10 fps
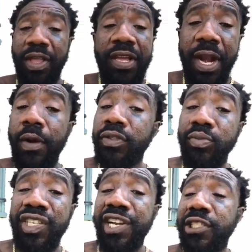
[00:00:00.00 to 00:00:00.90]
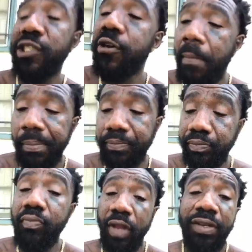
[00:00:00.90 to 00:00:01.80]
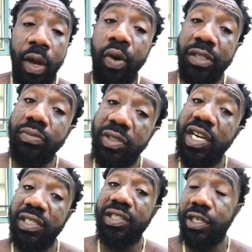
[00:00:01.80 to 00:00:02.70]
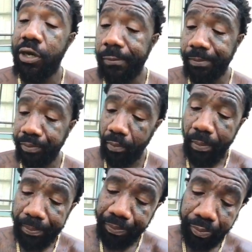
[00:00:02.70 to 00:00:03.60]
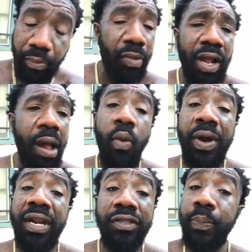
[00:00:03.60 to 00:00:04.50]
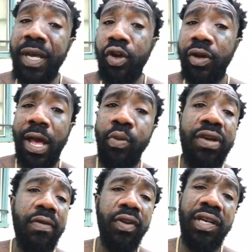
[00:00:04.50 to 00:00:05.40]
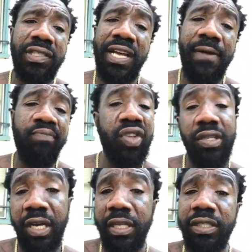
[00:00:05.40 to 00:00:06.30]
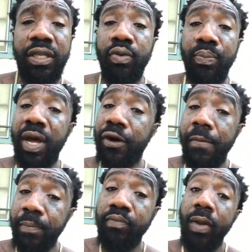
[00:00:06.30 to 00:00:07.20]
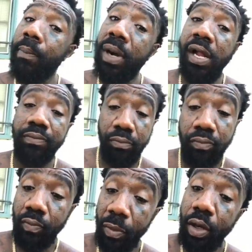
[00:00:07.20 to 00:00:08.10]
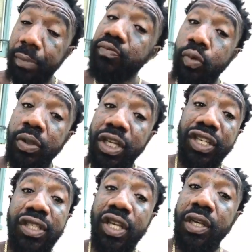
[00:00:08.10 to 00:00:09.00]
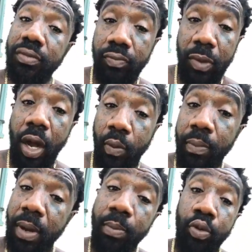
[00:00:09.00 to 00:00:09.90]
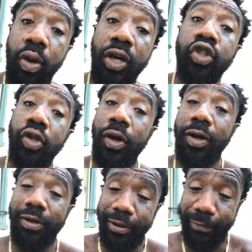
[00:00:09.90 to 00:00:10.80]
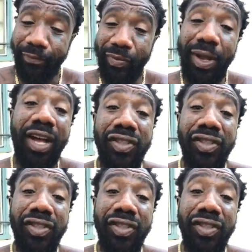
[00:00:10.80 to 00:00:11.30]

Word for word: Yeah, that was some sucker shit. That was some sucker shit, though. We didn't even speak on that. We overlooked that because the other shit was better. But we did see. I remember. I saw. I